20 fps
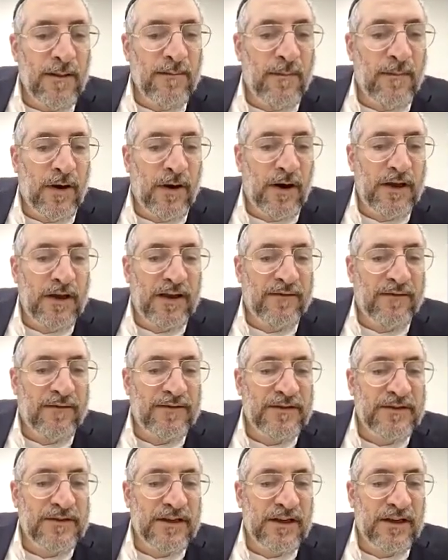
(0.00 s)
Moav
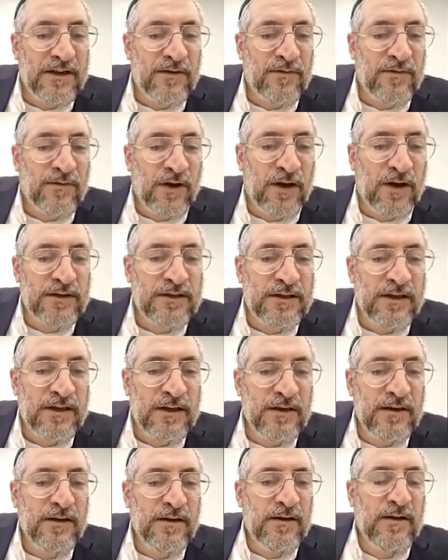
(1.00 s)

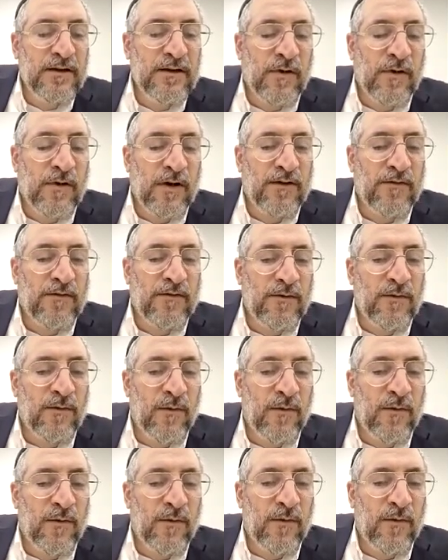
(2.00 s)
Siratzchi,
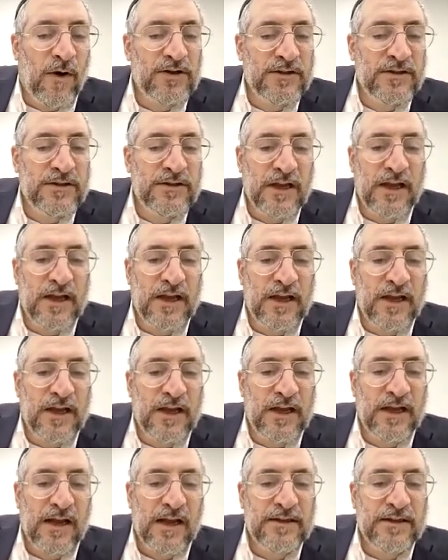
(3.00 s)
Moav who washes.
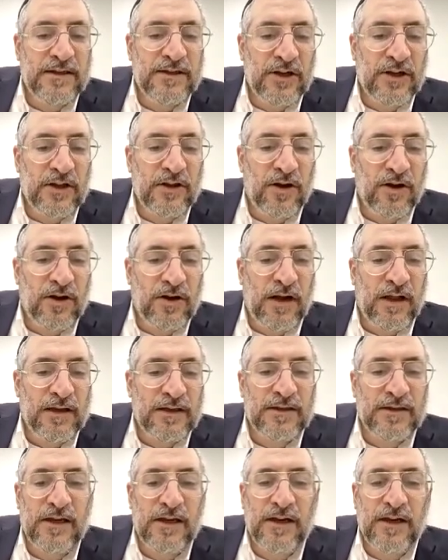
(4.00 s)
Zeh Gechazi Shalok
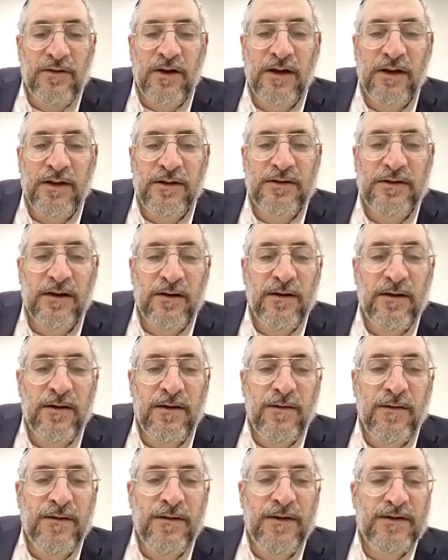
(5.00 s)
Al Iskei Ruchitza.
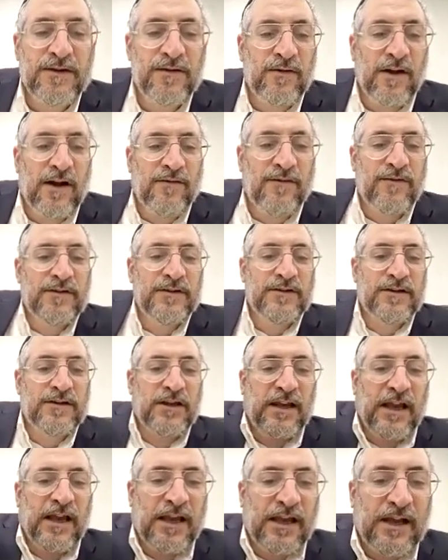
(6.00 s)
There's a reference
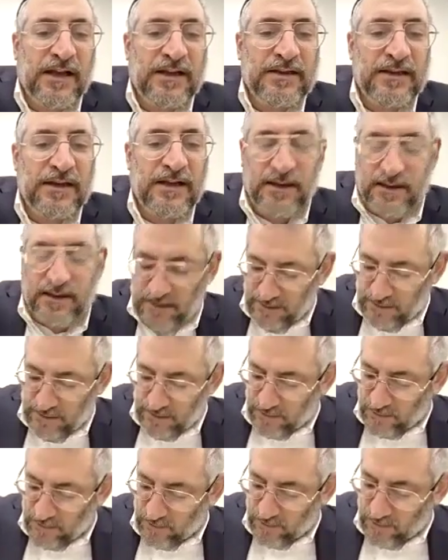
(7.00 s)
to Gechazi,
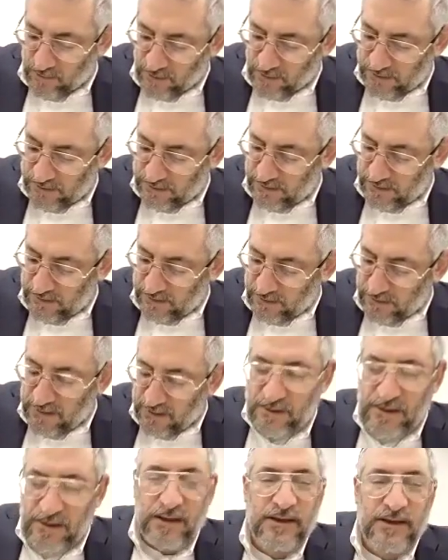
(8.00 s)
who was
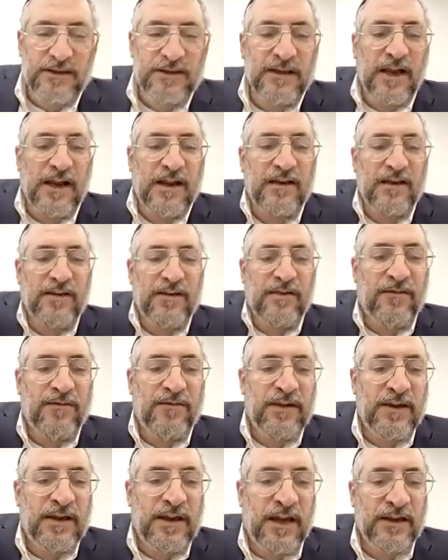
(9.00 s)
the second
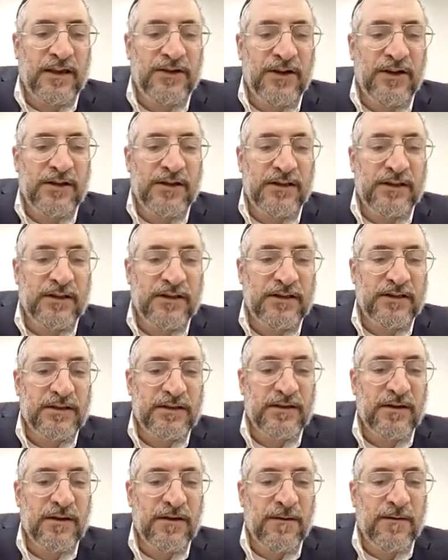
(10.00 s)
of the
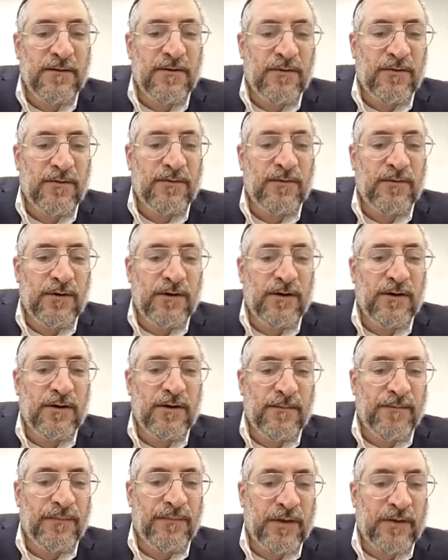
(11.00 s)
Hedjaitis, who
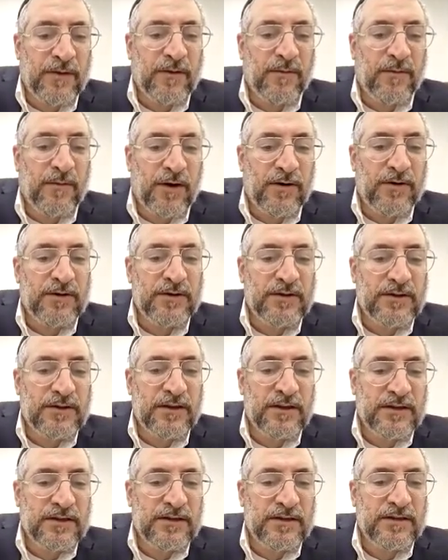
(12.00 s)
the Gemara's
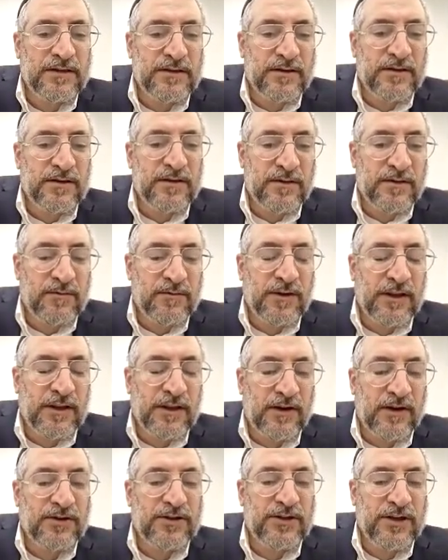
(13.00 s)
with
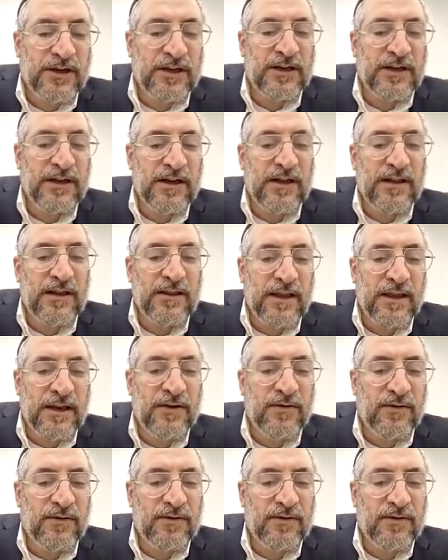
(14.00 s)
darshaning that he